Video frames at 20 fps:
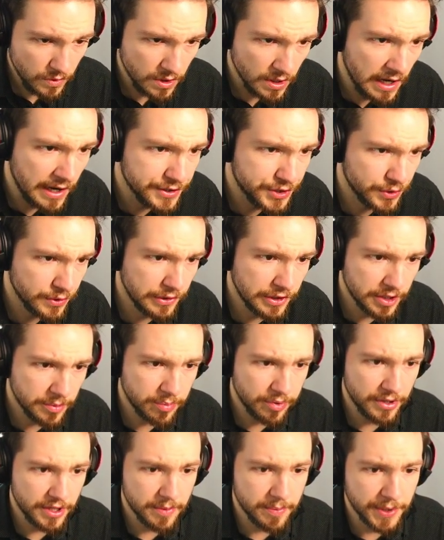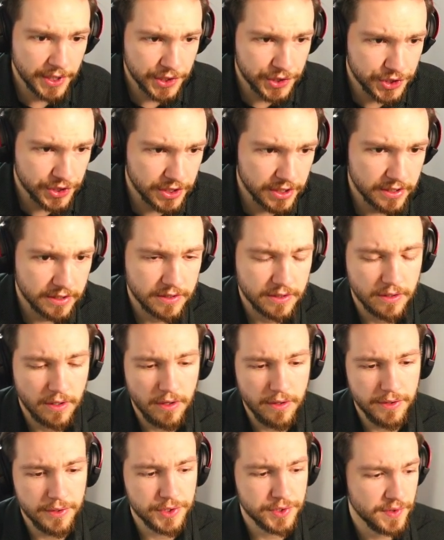That's a really pretty picture.
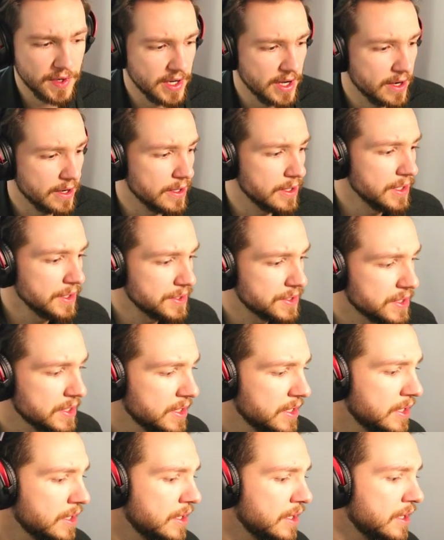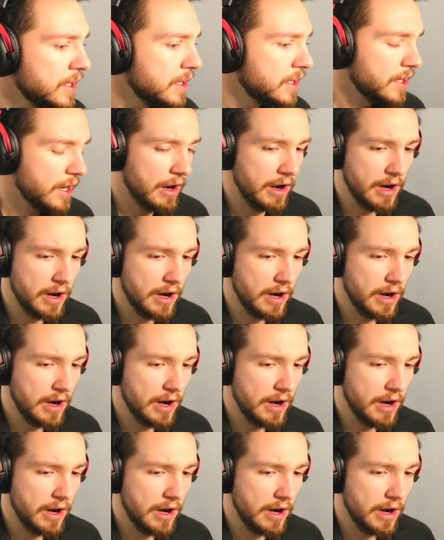All those red arrows. All